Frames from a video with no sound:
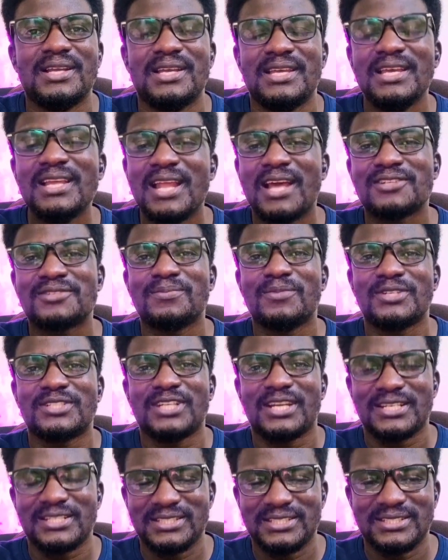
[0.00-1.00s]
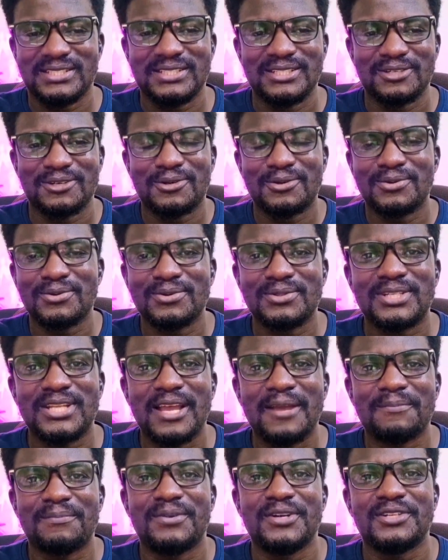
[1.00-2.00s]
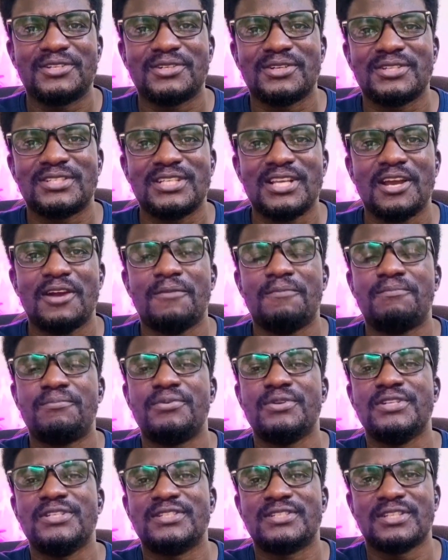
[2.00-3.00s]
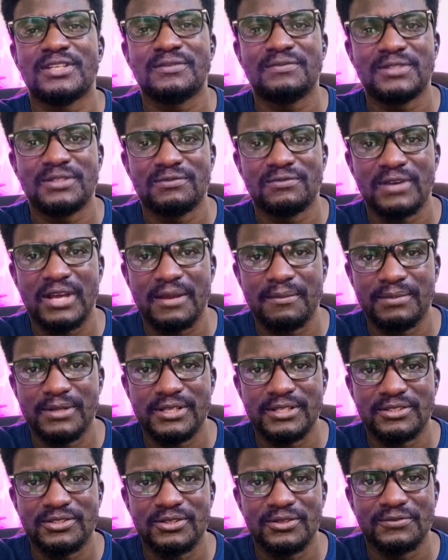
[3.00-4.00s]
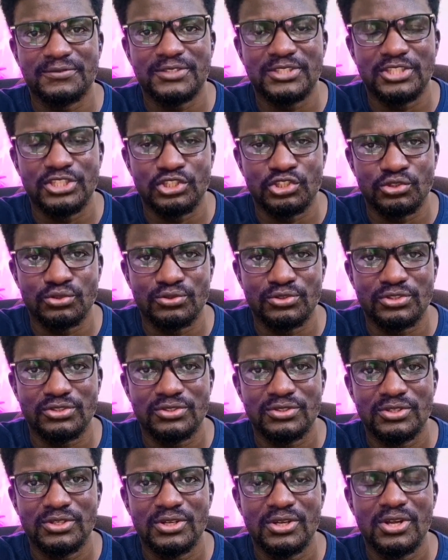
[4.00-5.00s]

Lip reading: In as much as cool temperatures help preserve the viability of tissues,